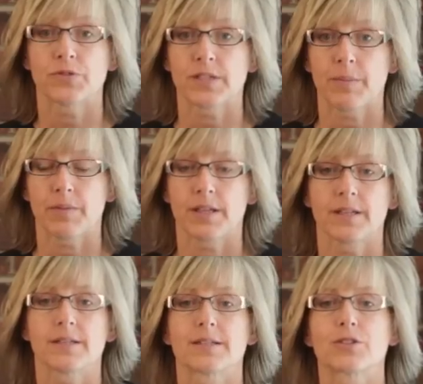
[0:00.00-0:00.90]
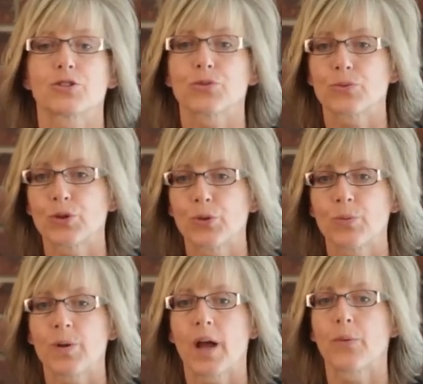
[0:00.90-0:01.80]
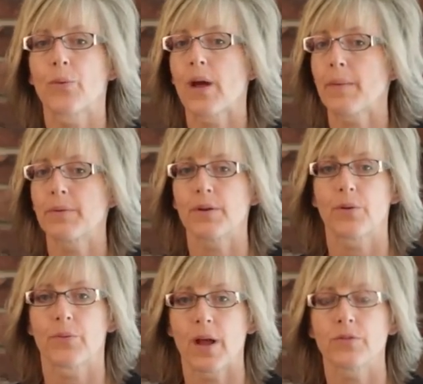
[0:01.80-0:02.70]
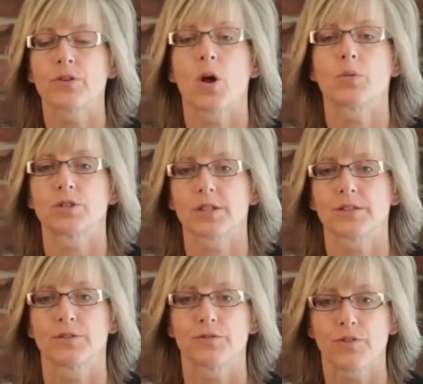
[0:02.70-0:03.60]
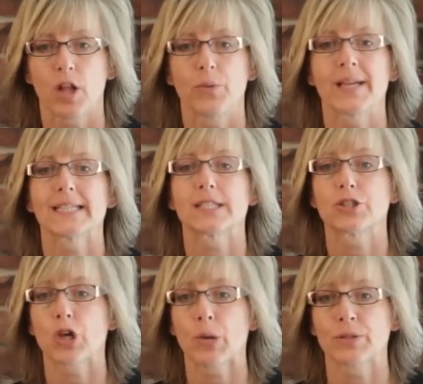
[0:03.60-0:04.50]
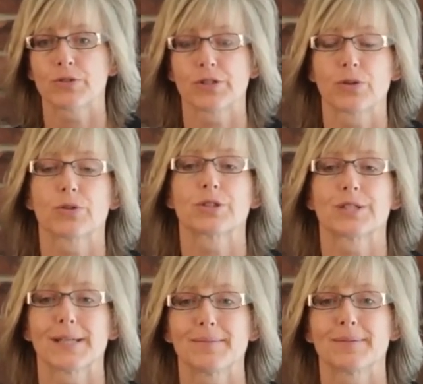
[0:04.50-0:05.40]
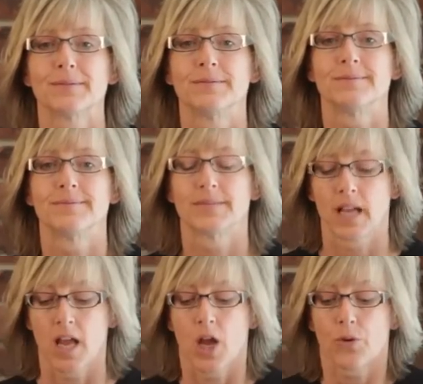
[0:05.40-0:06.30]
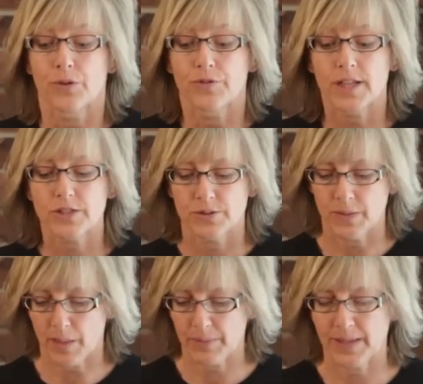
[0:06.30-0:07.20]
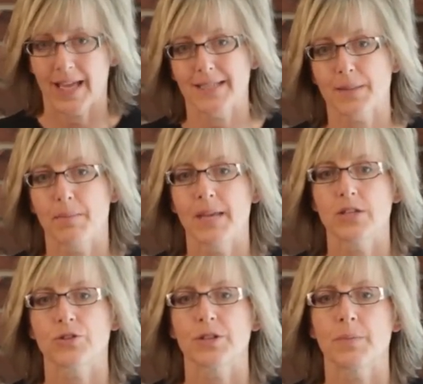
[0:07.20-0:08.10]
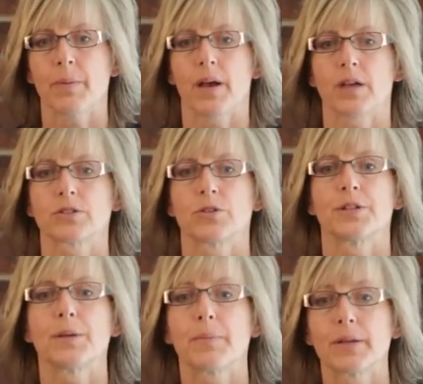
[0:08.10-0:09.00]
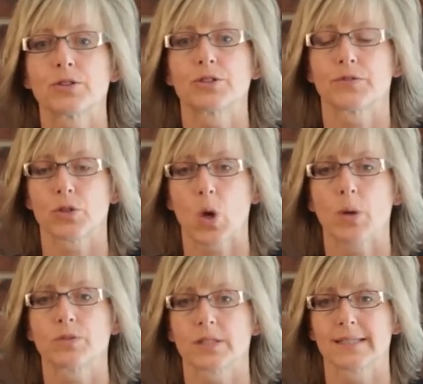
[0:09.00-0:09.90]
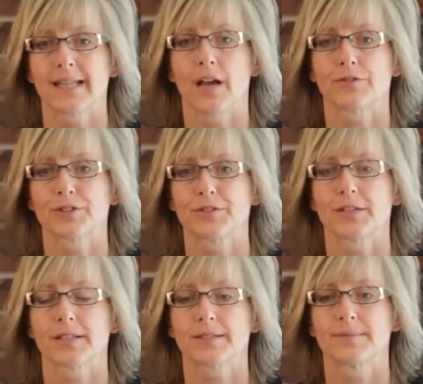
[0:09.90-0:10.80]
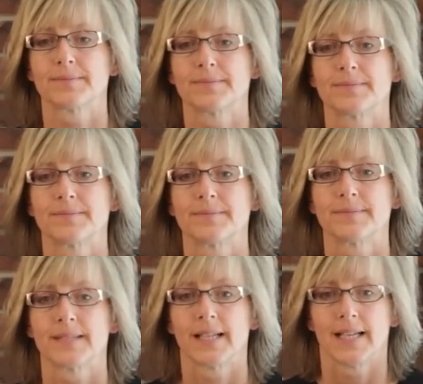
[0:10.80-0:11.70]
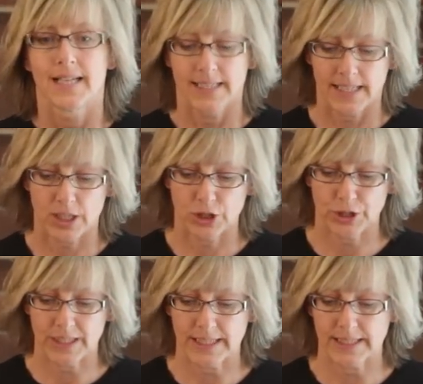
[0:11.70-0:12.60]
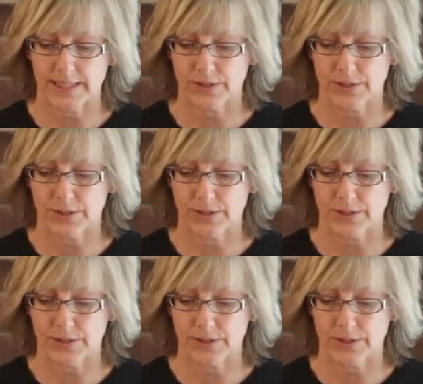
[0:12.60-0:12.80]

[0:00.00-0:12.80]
of something, such as a room, and wrap it around an object following its geometry or shape. Reflection mapping has a major impact on the appearance of your objects in After Effects. Take a look at this